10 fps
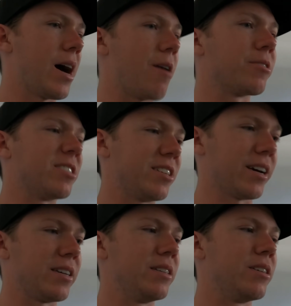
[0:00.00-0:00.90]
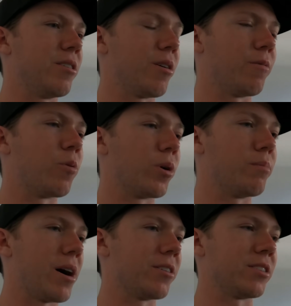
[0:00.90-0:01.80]
out of second gear at 40
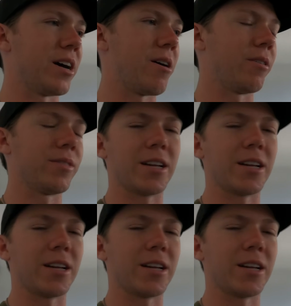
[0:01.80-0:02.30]
miles an hour.